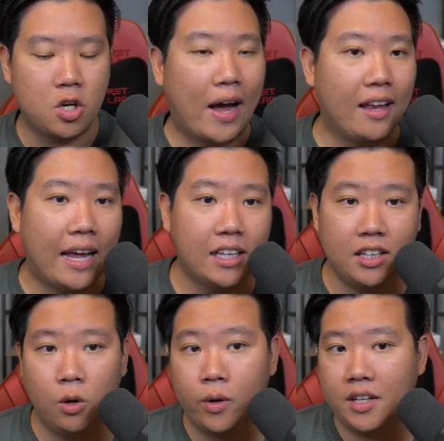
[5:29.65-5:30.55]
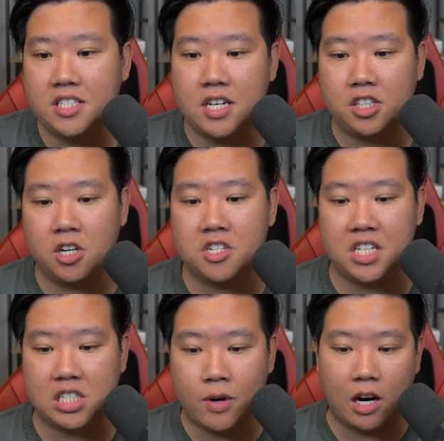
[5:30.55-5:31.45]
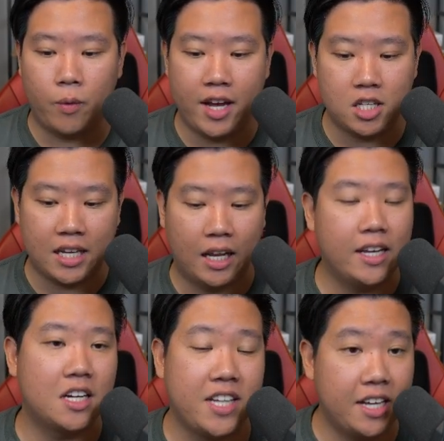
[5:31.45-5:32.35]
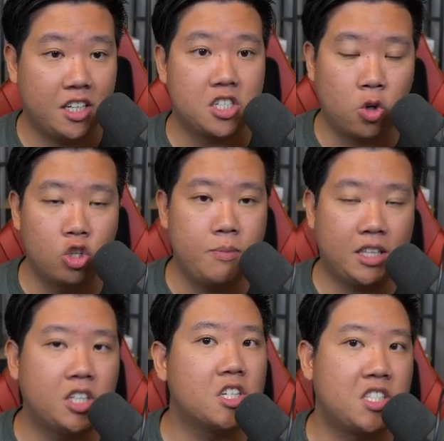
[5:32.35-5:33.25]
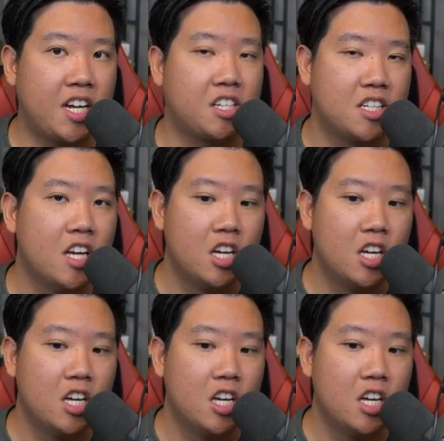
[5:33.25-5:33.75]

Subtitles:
So I like that they're releasing tier 6 right away and telling us, hey, there's going to be tier 6.